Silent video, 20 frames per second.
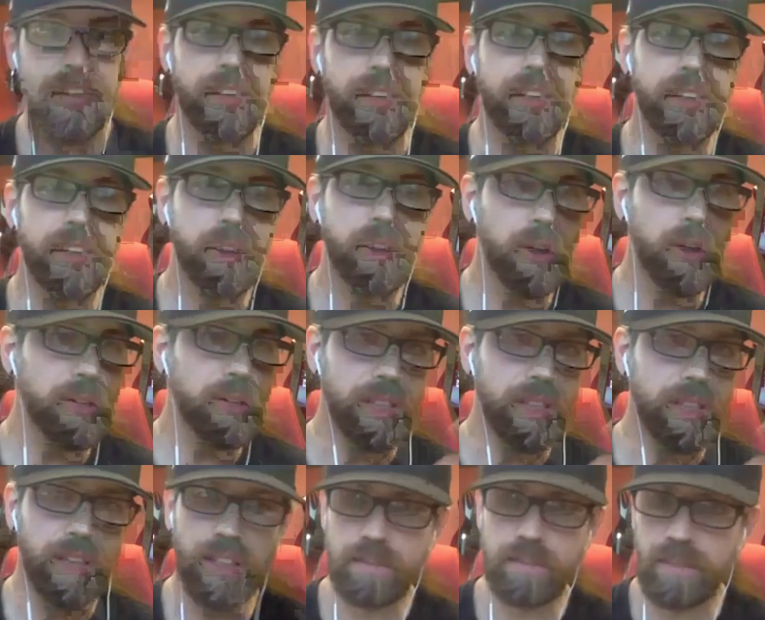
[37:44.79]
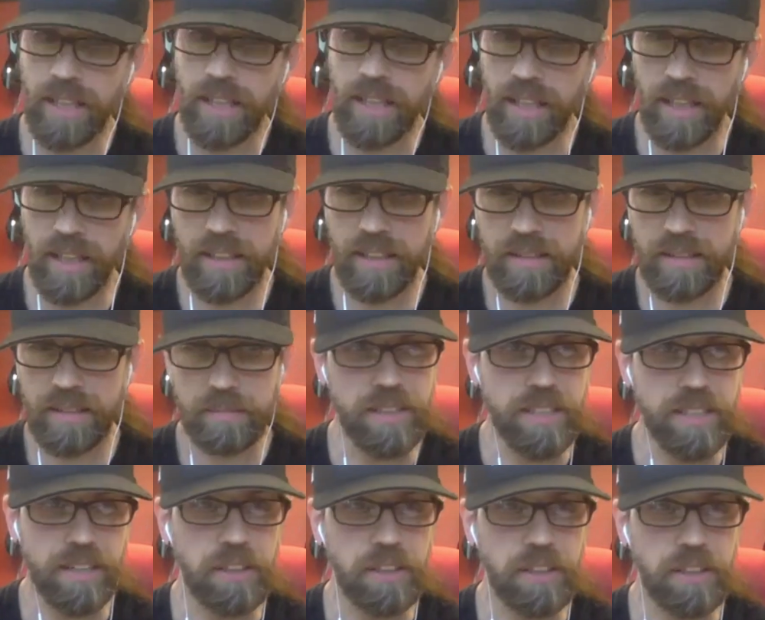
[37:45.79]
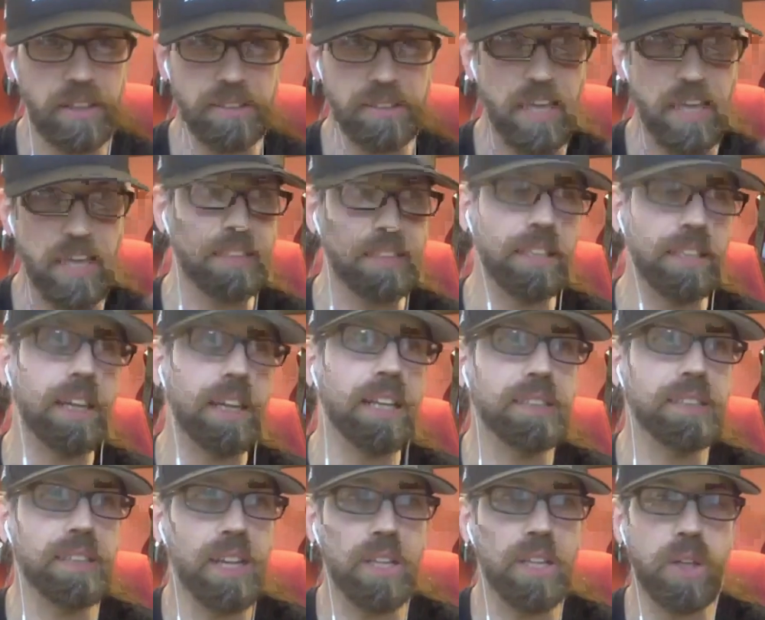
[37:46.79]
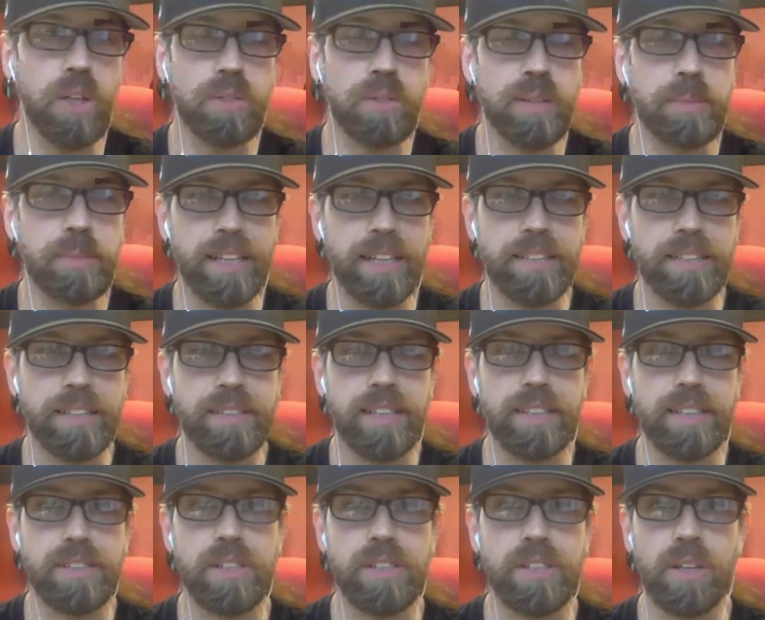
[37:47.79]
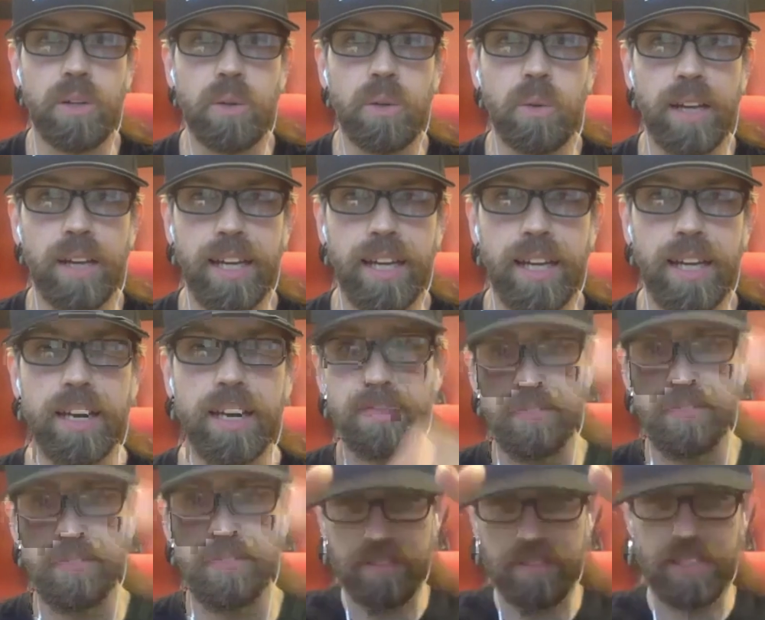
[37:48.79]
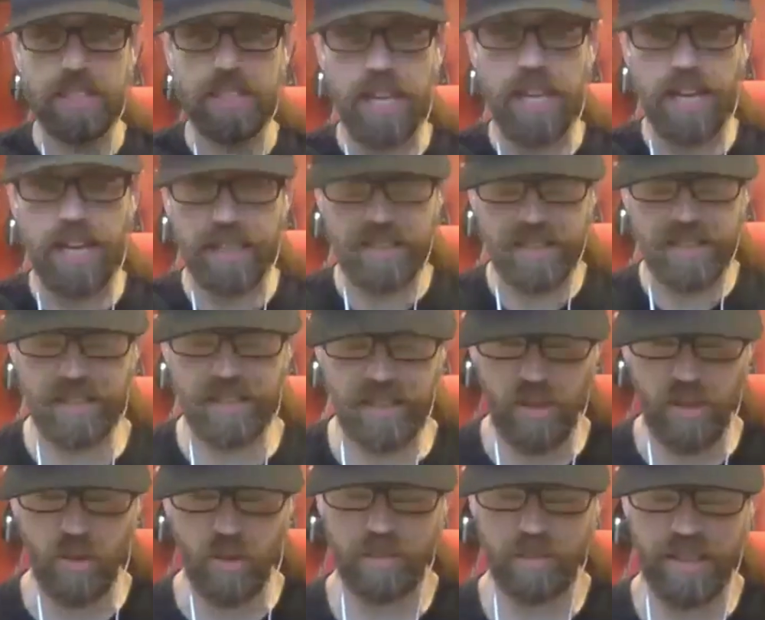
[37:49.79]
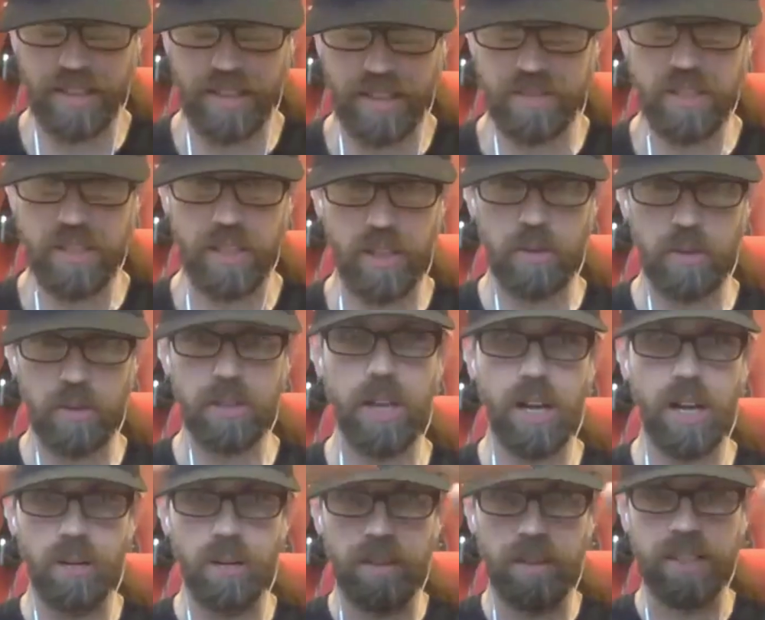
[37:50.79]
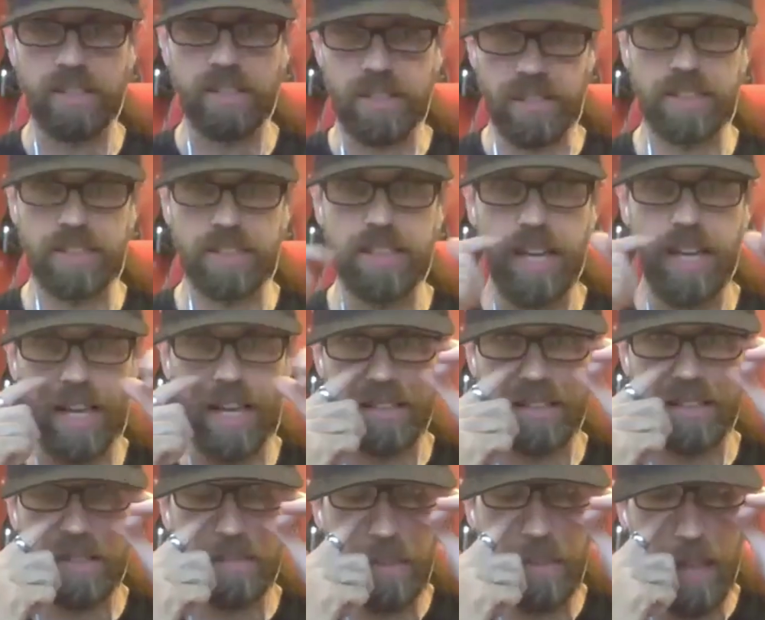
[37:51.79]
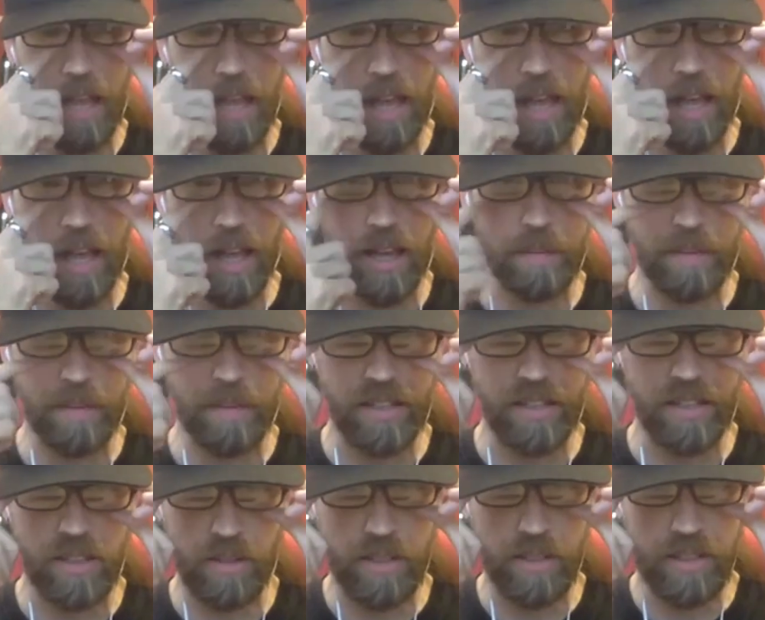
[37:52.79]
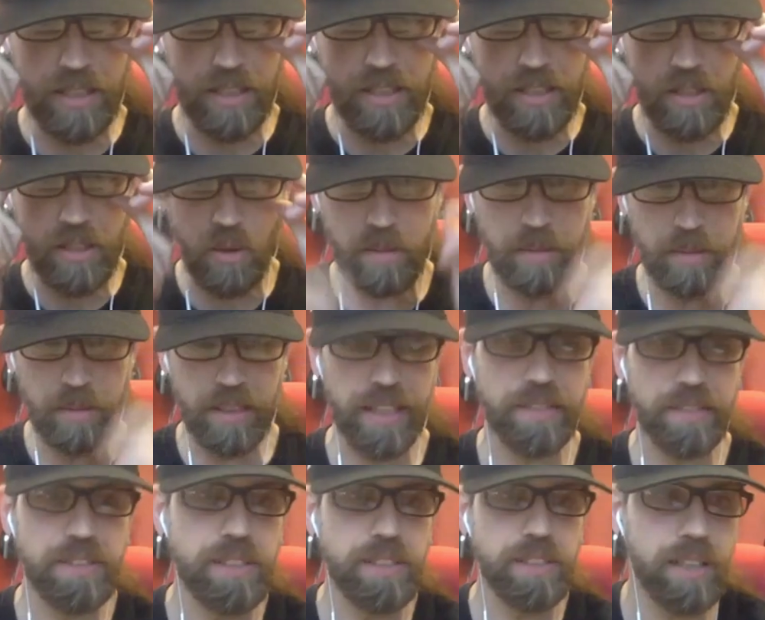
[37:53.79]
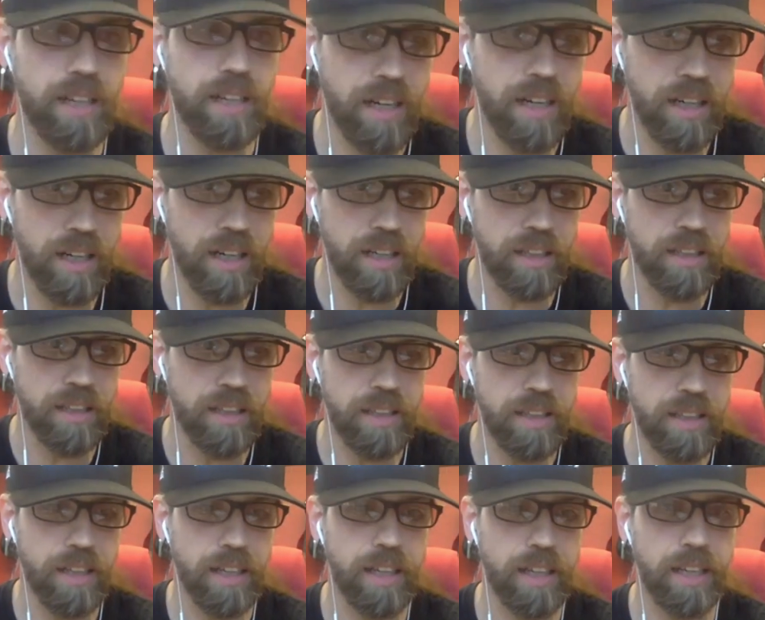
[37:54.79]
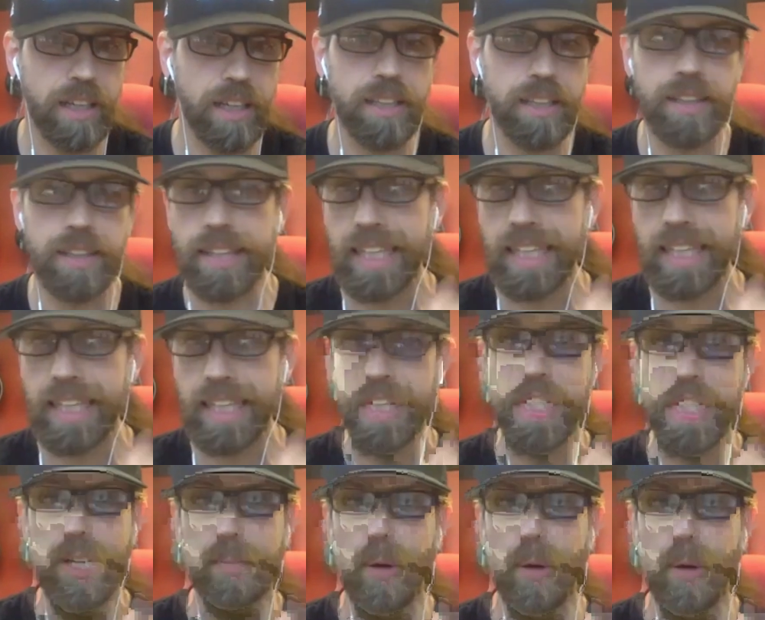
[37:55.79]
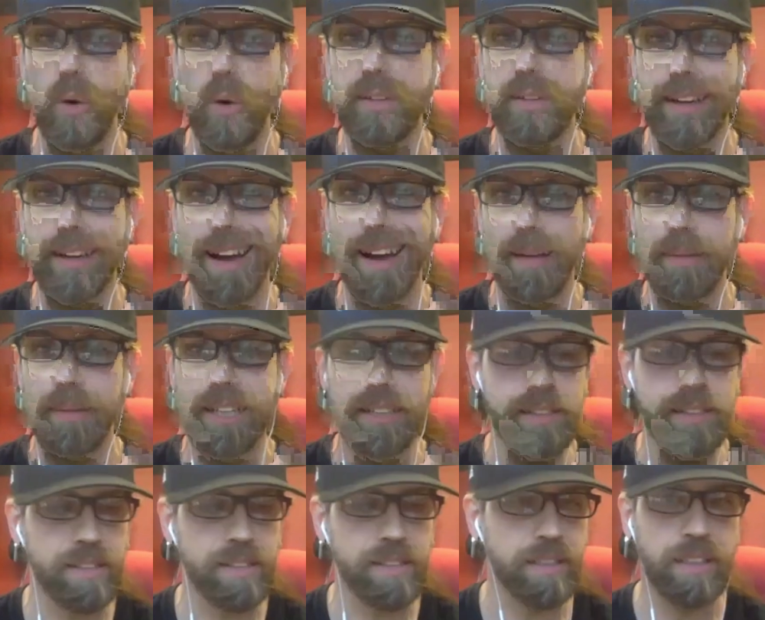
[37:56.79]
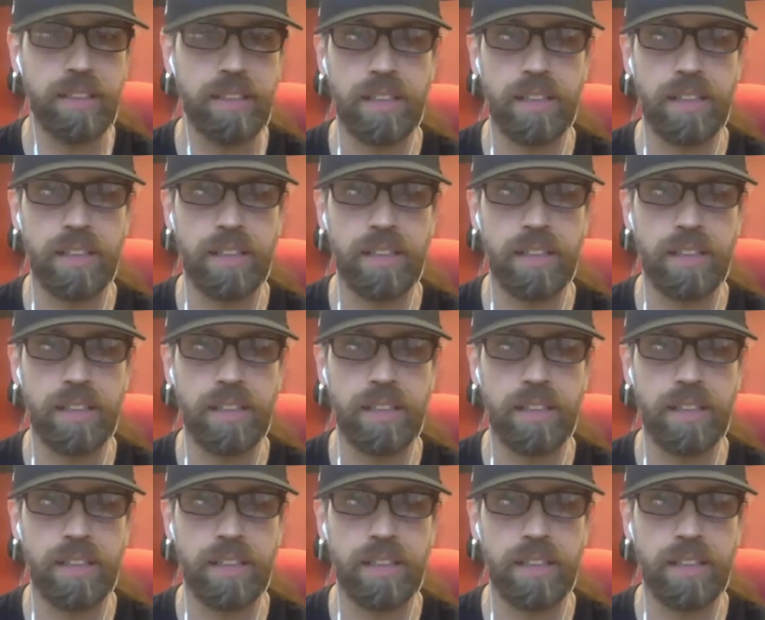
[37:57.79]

Uh, you'll notice all my material has hexagons all over the place. And so I kind of designed six core beliefs to go along with the six sides. Um, and so the six core beliefs are uh, leadership over dominance,